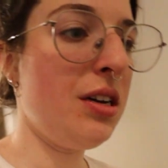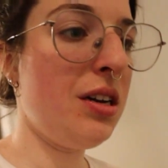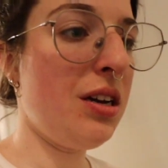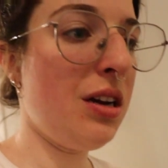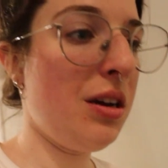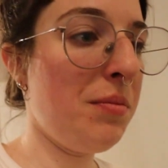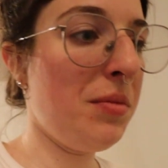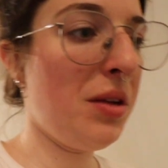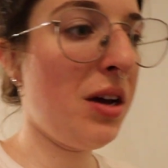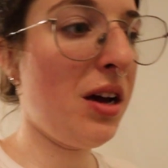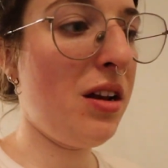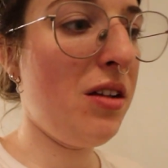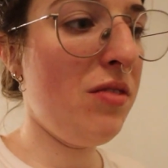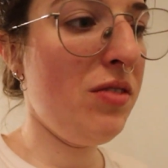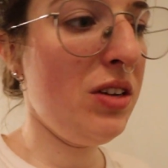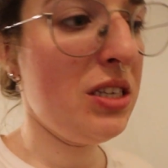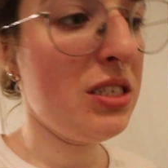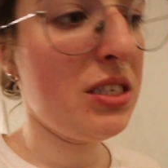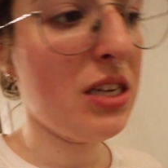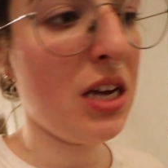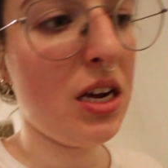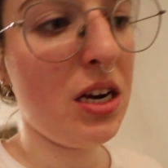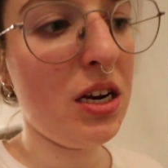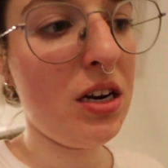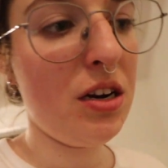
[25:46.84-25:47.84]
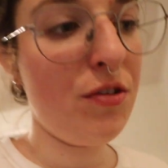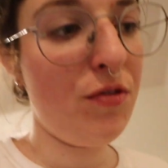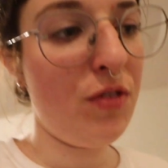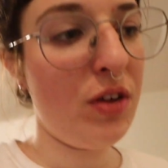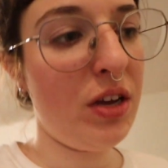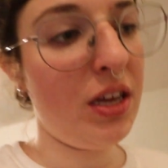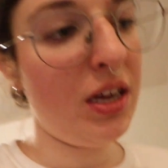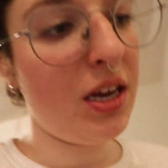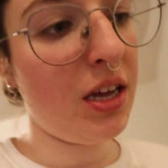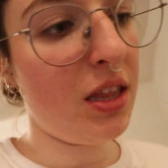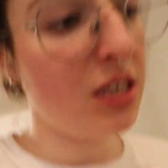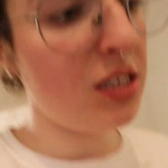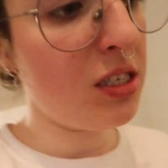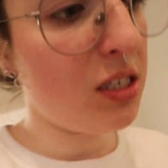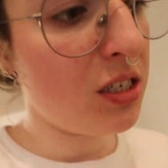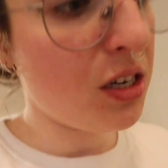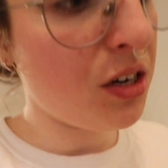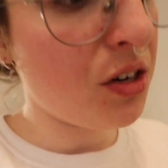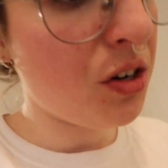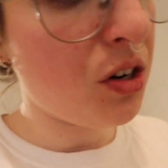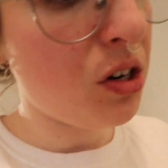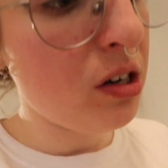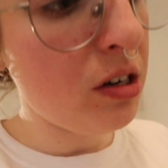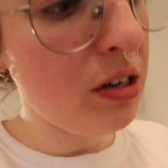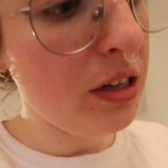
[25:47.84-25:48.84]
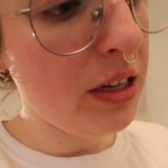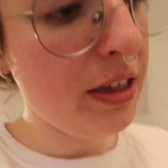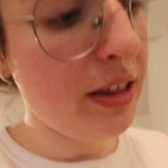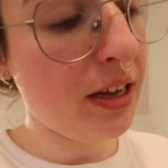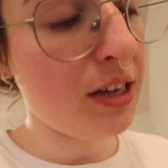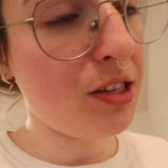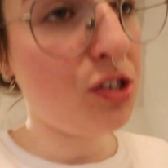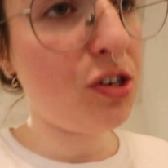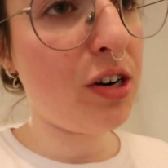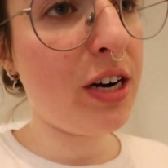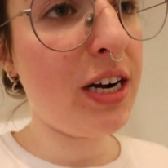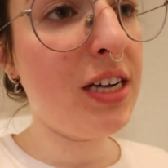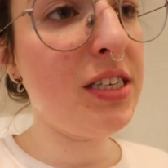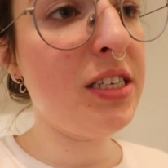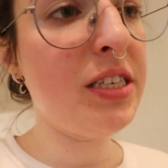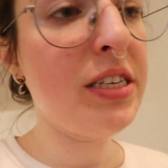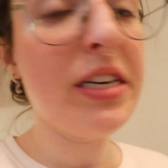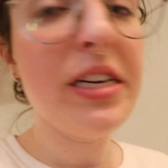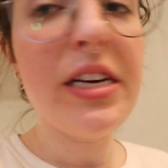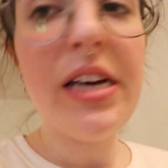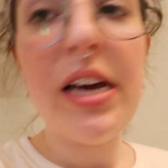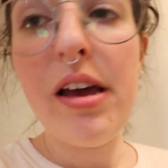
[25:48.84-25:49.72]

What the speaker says: I'm kind of excited. If we can get this done early, that's great.